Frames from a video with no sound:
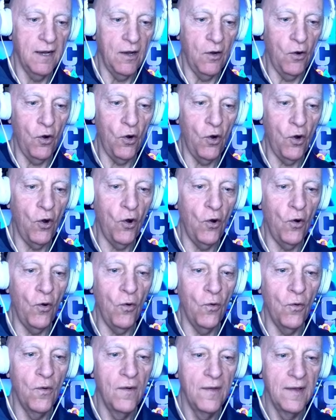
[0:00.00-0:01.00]

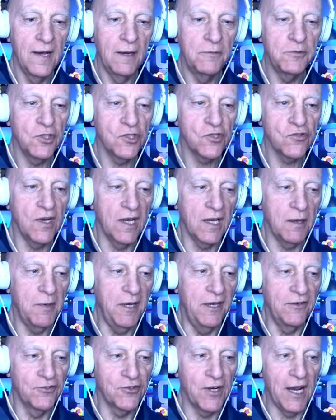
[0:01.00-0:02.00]
Oh, I'm just trying a
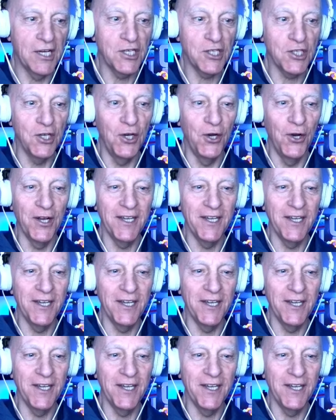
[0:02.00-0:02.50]
bit of trash talk.